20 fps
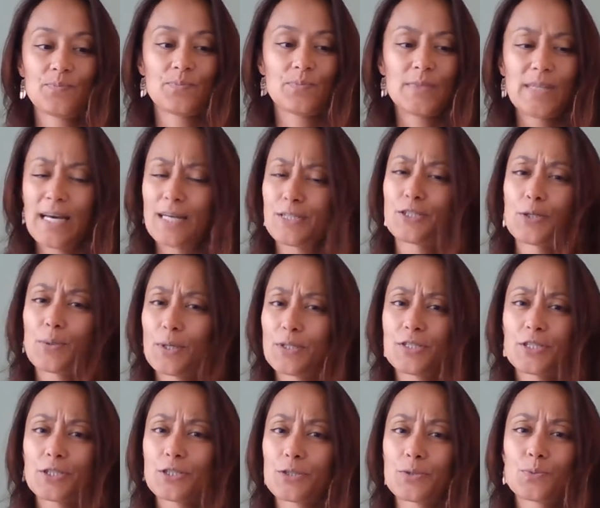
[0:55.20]
yeah, so I
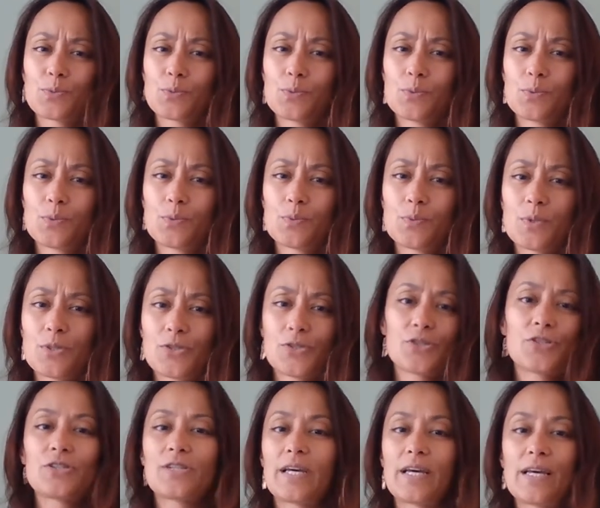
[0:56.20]
just want to
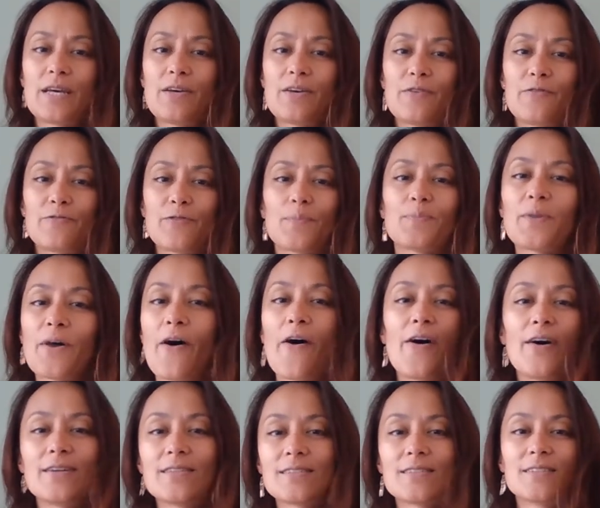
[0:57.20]
say from the
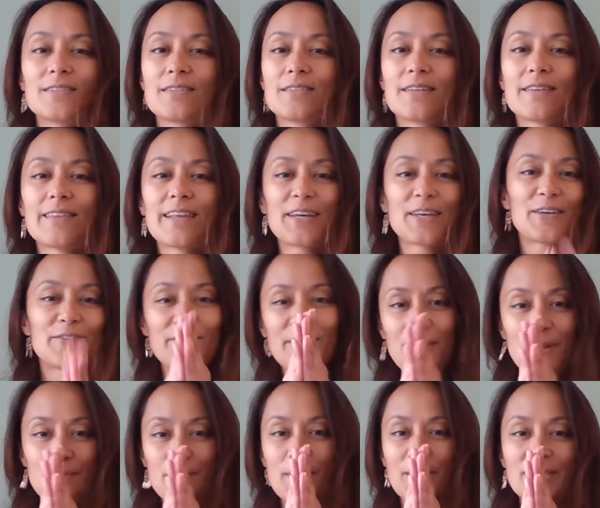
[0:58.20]
heart, thank you
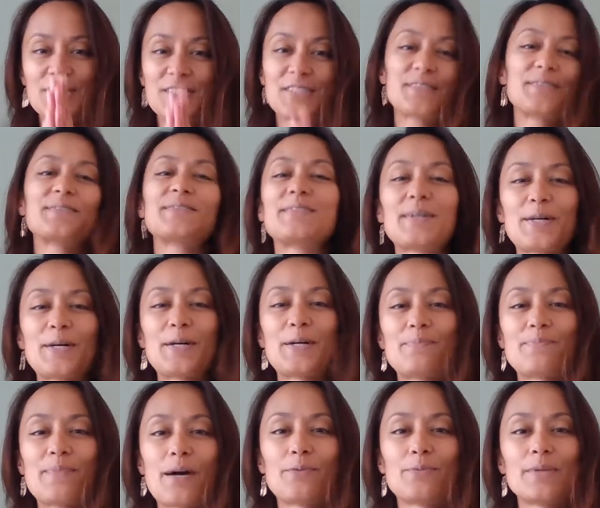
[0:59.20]
very much.
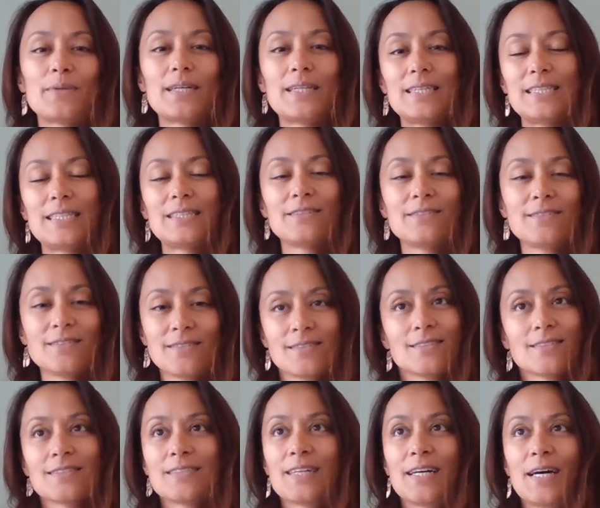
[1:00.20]
I'm really
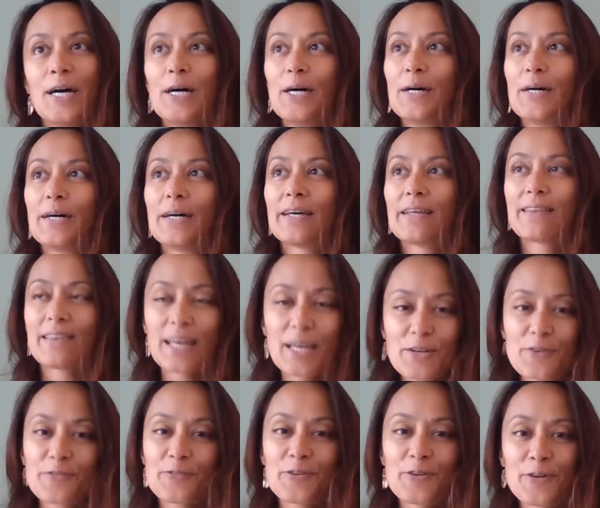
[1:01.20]

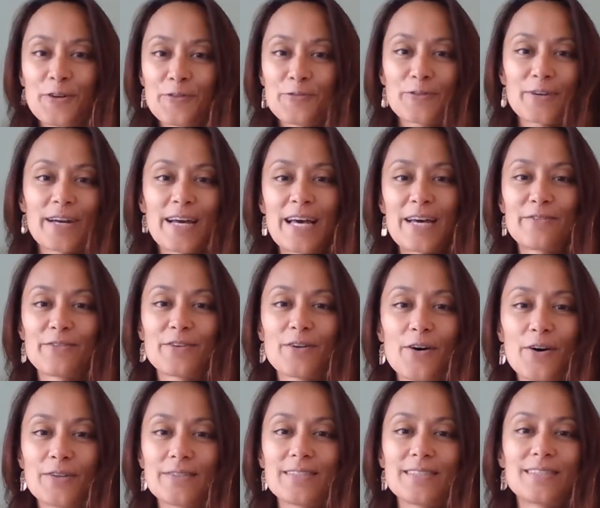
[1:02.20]
thankful for having
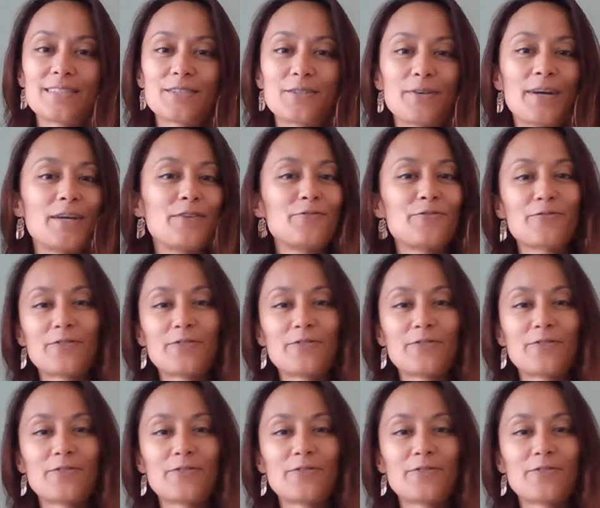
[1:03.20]
all these great